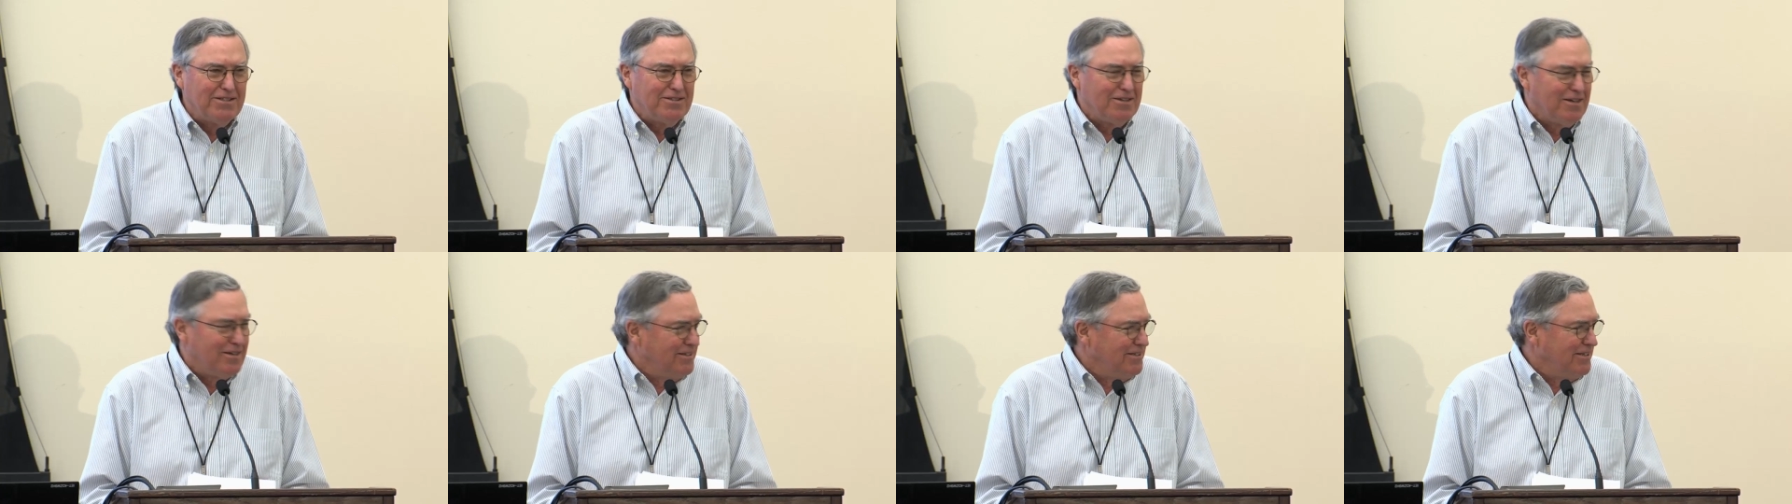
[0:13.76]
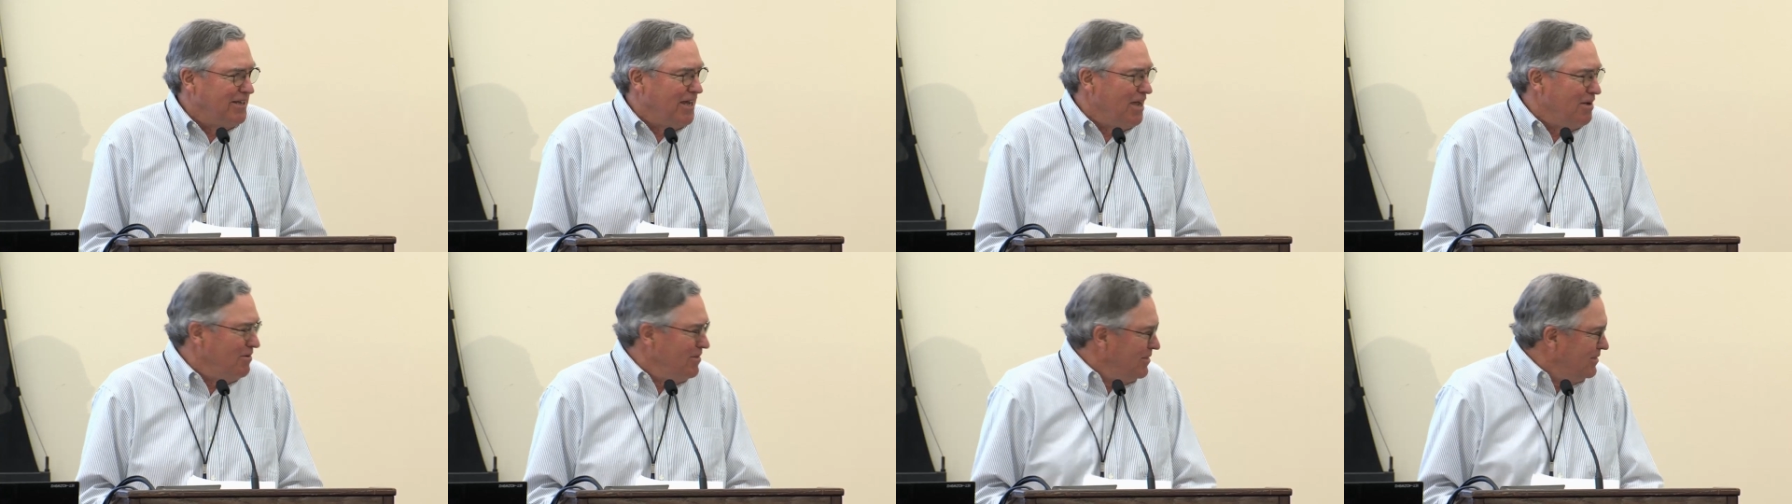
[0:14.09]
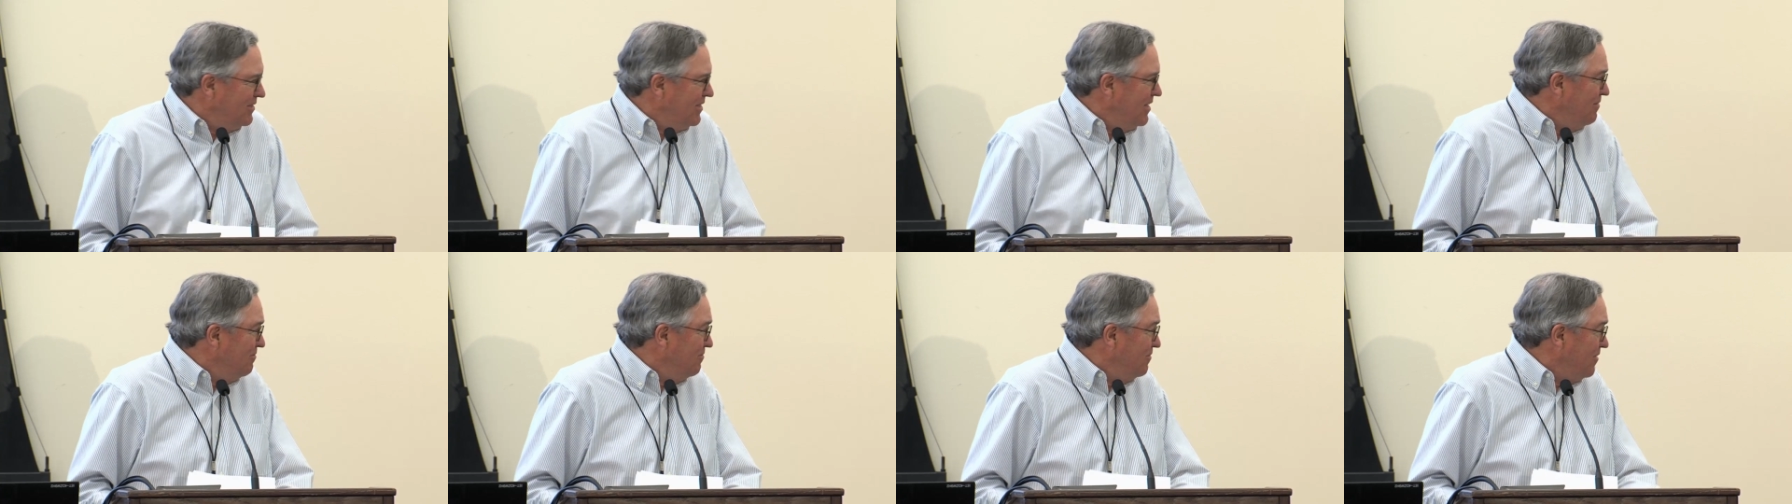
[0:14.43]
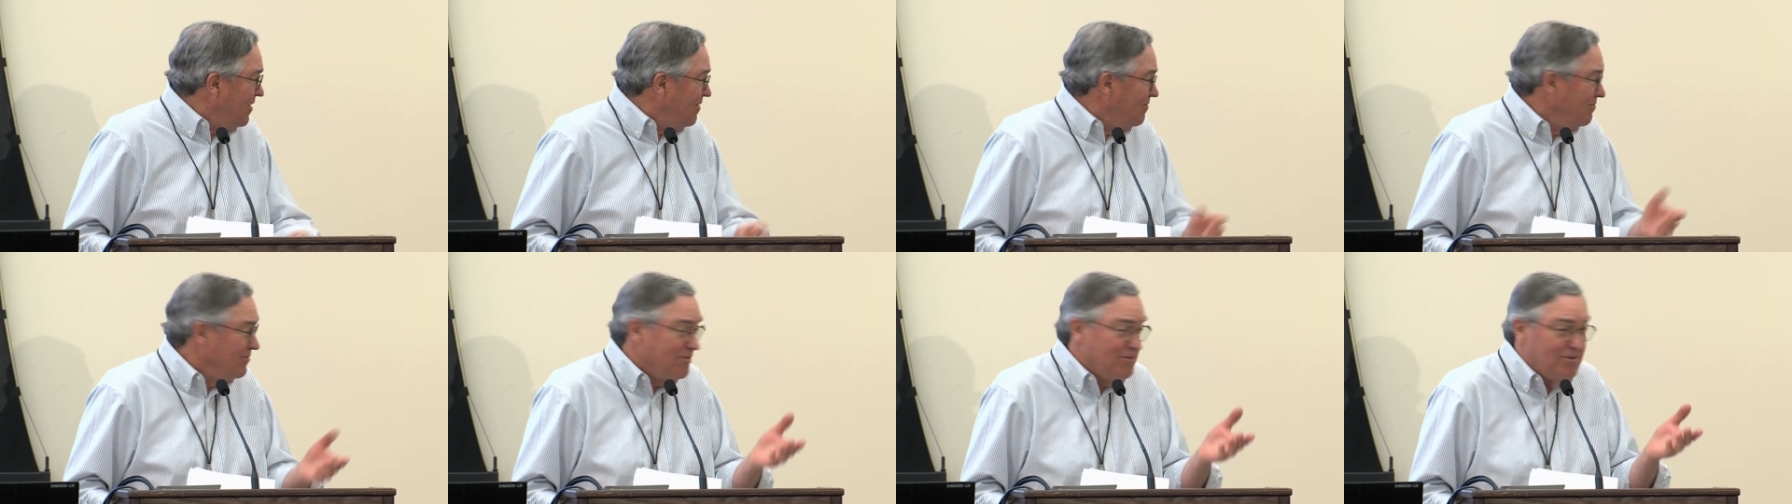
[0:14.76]
on time, the it
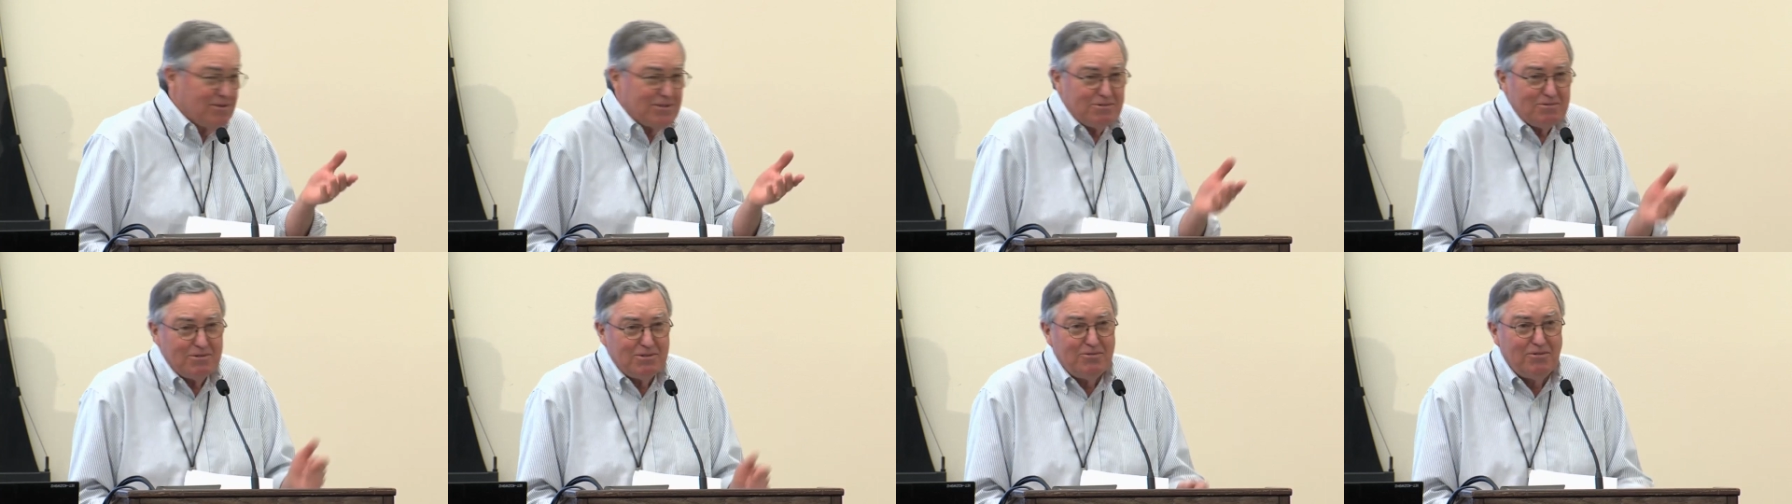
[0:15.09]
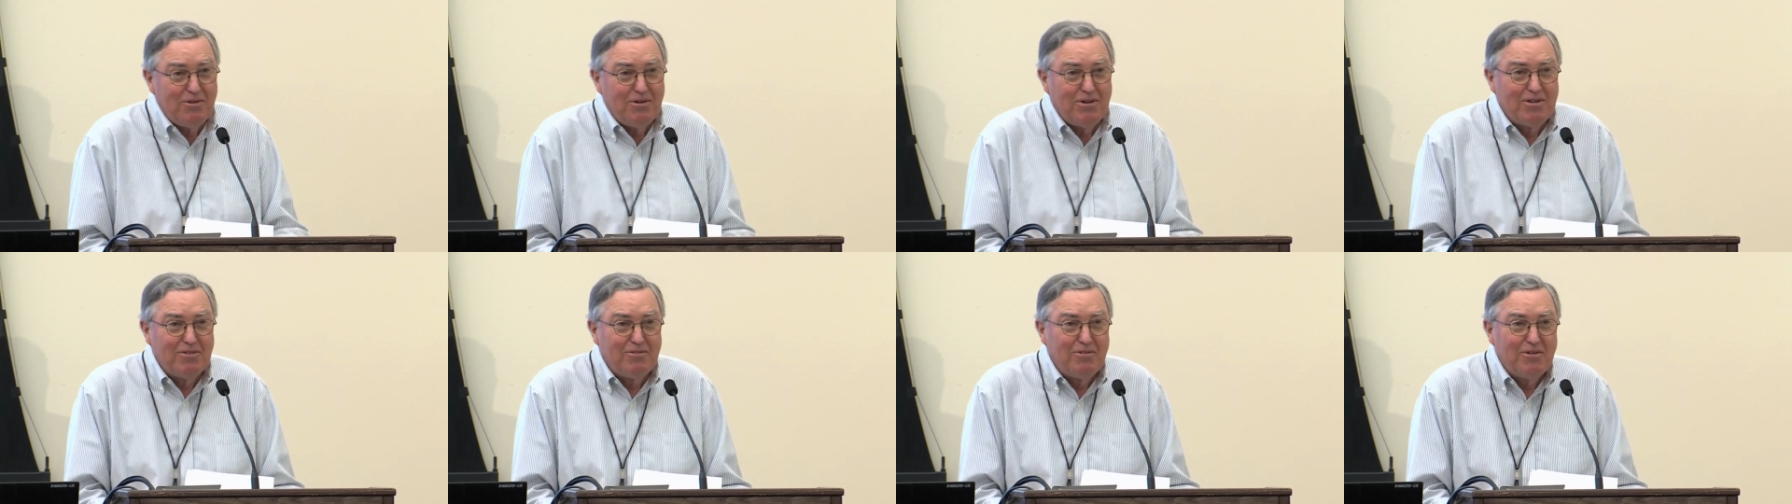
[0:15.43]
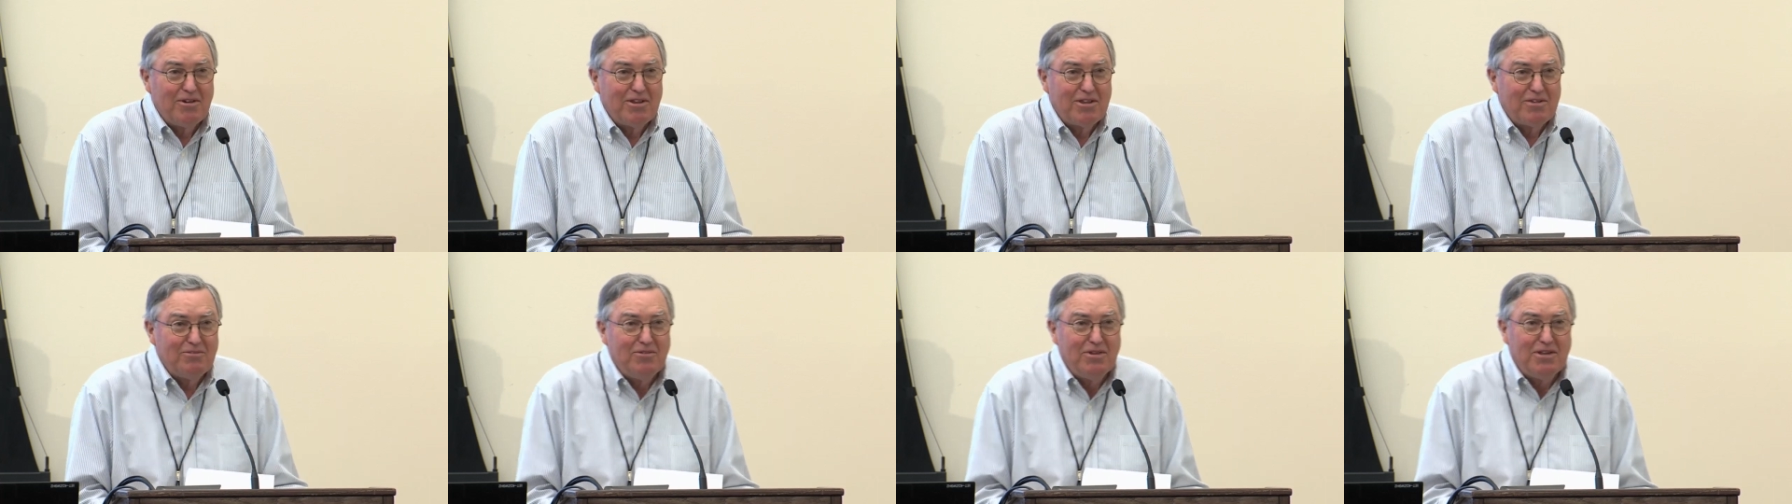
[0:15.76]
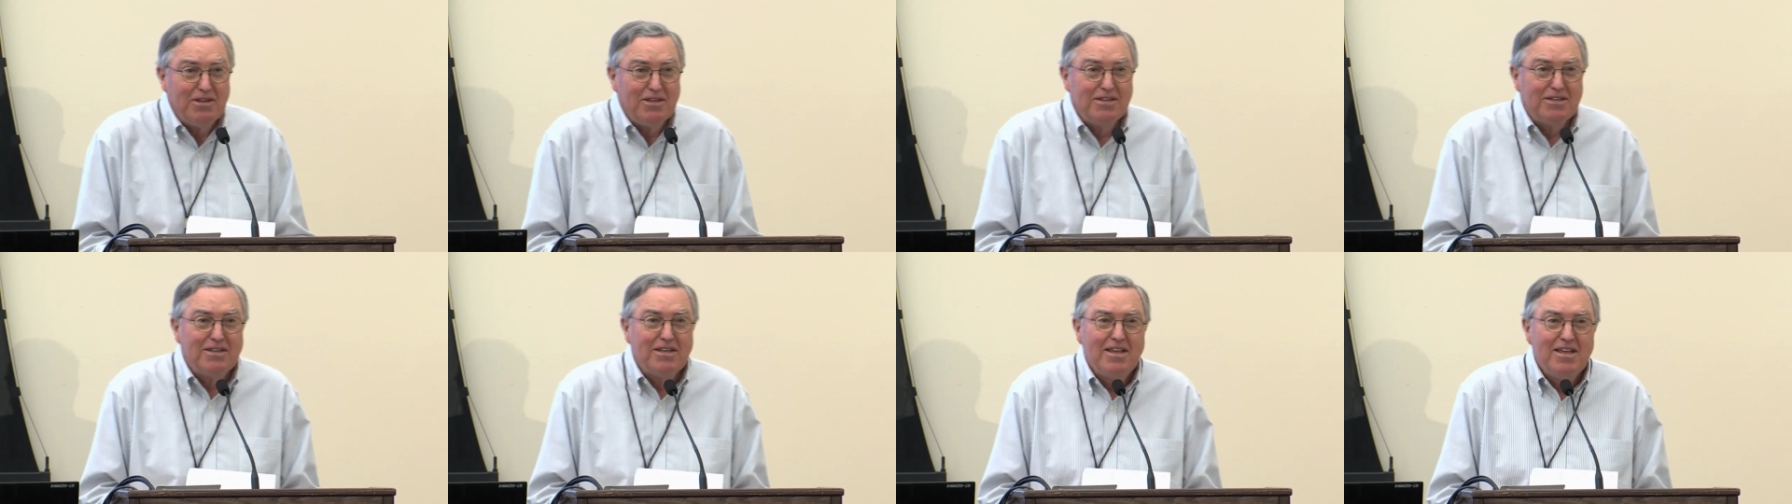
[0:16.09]
was, it was very, very
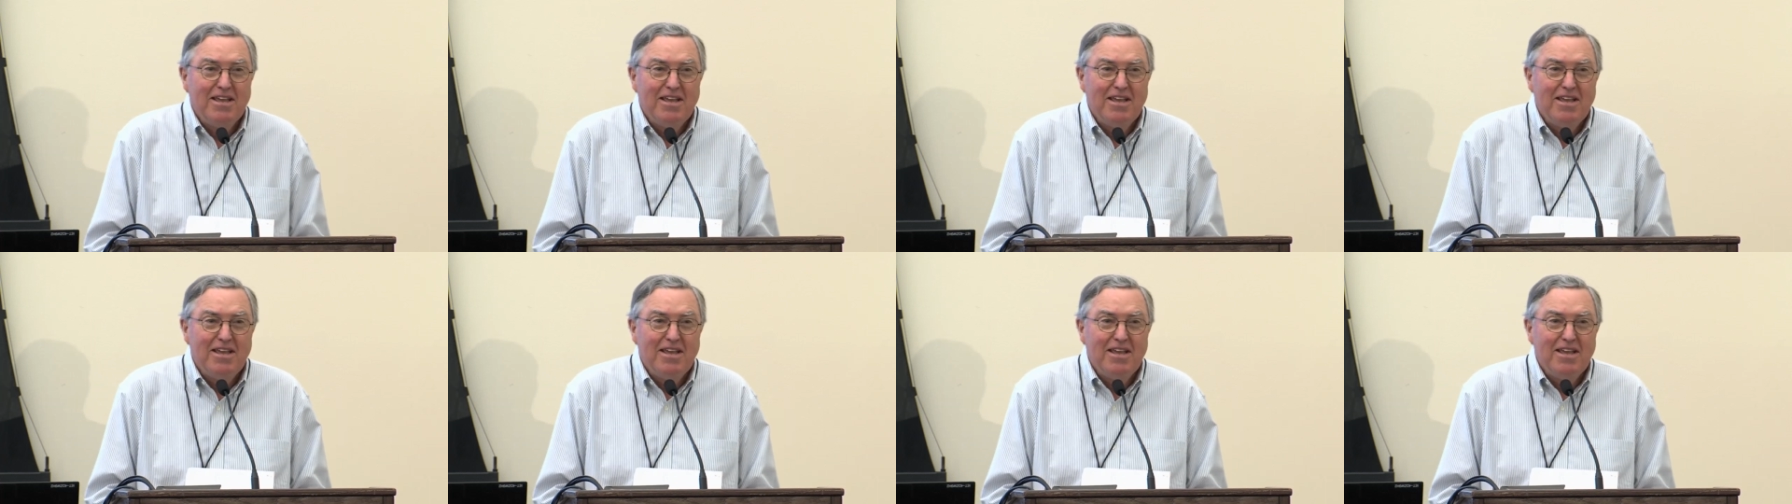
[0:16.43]
convenient.